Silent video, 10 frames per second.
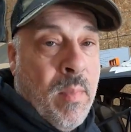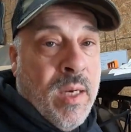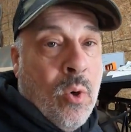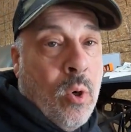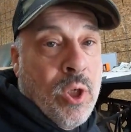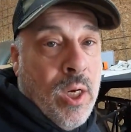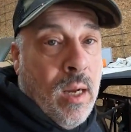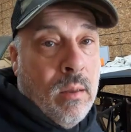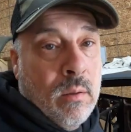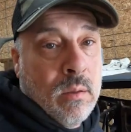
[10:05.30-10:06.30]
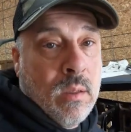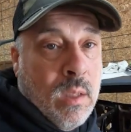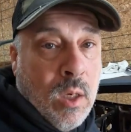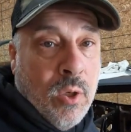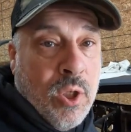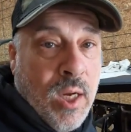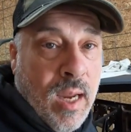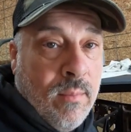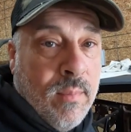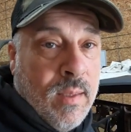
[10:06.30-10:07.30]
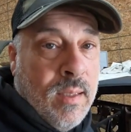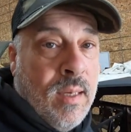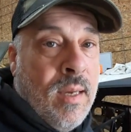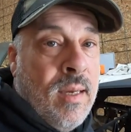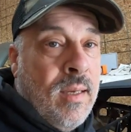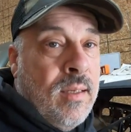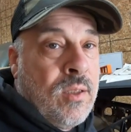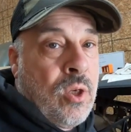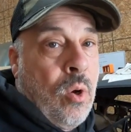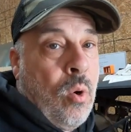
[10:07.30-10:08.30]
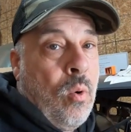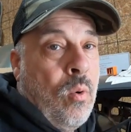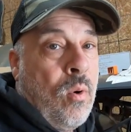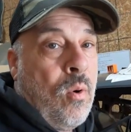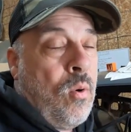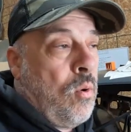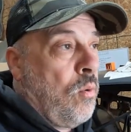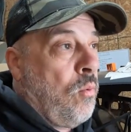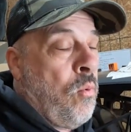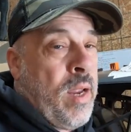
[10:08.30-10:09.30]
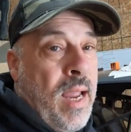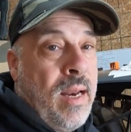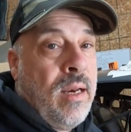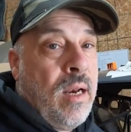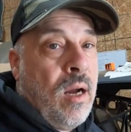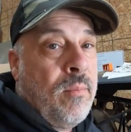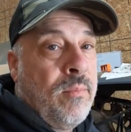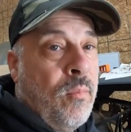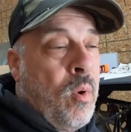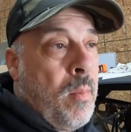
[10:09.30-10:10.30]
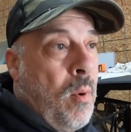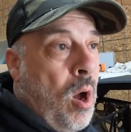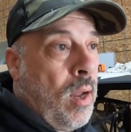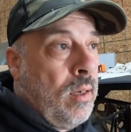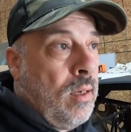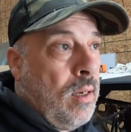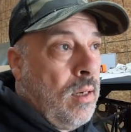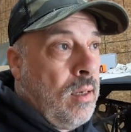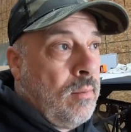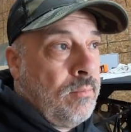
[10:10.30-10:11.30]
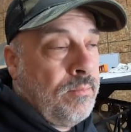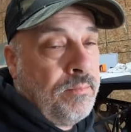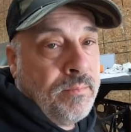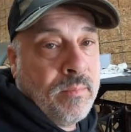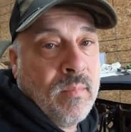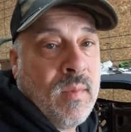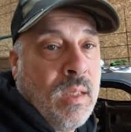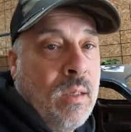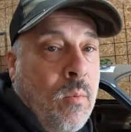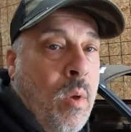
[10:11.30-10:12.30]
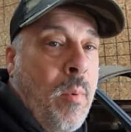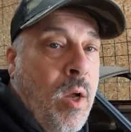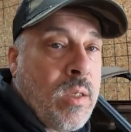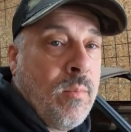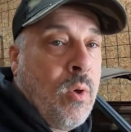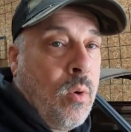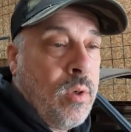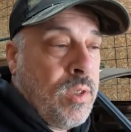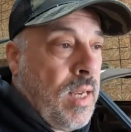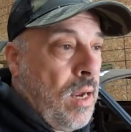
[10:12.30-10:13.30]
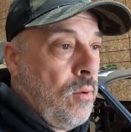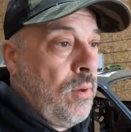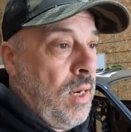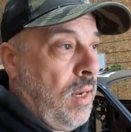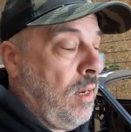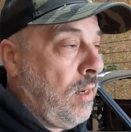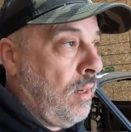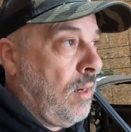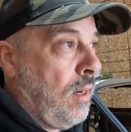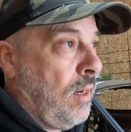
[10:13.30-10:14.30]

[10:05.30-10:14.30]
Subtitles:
my door shell is in good shape. So we ended up, we bought some doors down in,